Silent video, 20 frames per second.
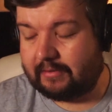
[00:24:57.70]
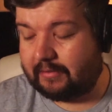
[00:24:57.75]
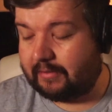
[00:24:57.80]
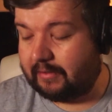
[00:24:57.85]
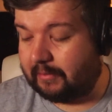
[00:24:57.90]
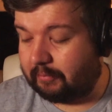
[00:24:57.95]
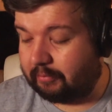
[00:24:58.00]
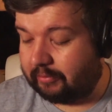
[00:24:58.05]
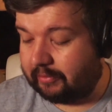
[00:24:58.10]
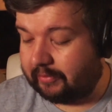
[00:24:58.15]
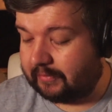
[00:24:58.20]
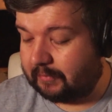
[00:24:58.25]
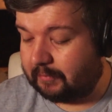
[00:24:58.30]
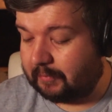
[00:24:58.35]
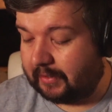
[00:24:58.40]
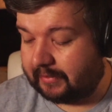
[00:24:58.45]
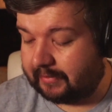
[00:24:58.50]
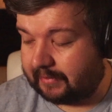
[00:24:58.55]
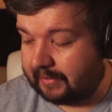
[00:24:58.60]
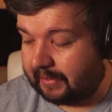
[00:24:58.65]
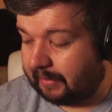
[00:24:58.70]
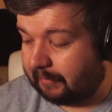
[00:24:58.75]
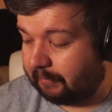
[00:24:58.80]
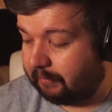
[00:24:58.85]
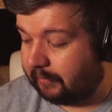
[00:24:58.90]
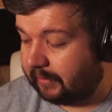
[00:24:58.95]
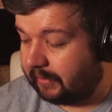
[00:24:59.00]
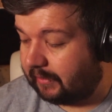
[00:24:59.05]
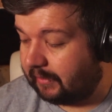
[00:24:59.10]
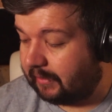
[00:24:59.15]
prism on top,
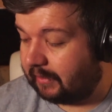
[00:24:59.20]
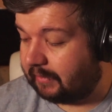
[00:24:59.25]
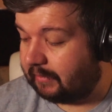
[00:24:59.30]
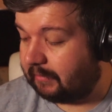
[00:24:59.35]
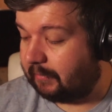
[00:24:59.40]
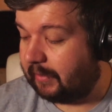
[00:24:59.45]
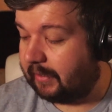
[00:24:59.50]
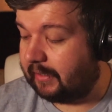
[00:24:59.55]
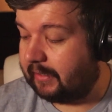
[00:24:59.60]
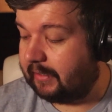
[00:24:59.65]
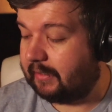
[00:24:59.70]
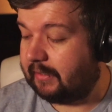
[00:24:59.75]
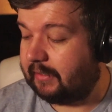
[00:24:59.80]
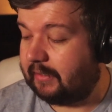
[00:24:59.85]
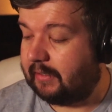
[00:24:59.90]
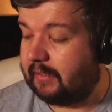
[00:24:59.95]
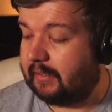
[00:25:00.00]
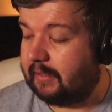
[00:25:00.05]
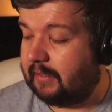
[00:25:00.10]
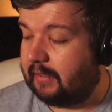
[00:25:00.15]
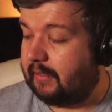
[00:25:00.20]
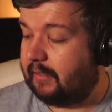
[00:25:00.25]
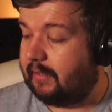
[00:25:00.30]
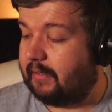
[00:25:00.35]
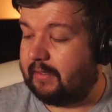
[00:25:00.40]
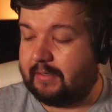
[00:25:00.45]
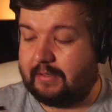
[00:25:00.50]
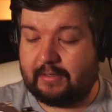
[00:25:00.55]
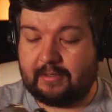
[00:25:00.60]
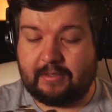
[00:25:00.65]
but that's about it.
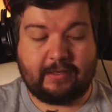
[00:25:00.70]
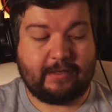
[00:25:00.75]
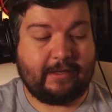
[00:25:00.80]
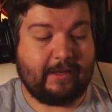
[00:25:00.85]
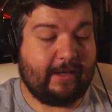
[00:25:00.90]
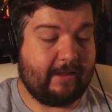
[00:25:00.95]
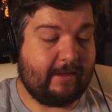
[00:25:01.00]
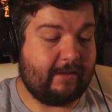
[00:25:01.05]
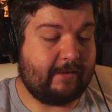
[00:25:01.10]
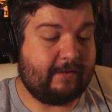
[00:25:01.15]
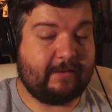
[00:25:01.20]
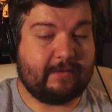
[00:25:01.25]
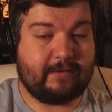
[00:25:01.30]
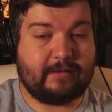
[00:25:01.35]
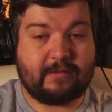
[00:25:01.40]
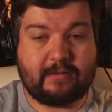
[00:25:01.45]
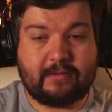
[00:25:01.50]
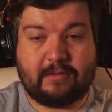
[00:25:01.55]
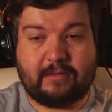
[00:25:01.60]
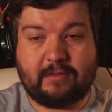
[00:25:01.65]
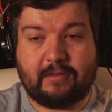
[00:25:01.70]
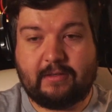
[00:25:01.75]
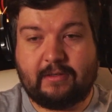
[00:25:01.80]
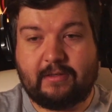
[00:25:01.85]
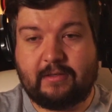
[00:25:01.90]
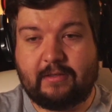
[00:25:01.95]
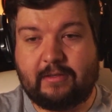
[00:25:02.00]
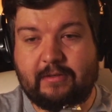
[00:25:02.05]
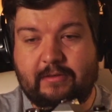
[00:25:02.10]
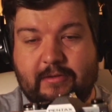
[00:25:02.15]
And again, this is
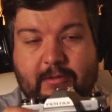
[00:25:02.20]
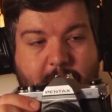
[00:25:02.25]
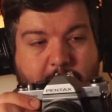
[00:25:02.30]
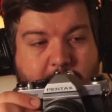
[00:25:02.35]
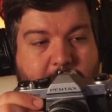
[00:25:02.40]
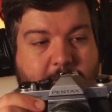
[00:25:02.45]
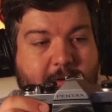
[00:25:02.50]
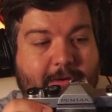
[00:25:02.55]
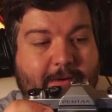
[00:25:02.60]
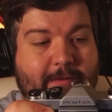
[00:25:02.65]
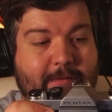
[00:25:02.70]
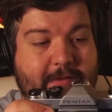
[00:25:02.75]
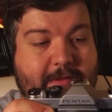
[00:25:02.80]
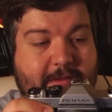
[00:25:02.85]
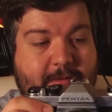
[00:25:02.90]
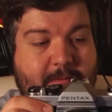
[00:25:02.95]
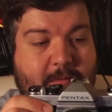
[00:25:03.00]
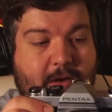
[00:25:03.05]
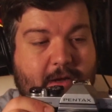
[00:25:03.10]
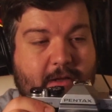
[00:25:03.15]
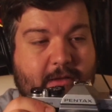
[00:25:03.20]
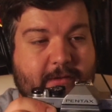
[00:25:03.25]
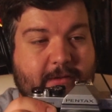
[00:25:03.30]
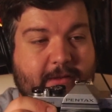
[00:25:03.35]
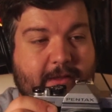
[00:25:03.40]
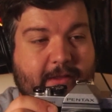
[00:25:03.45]
super program is smaller than the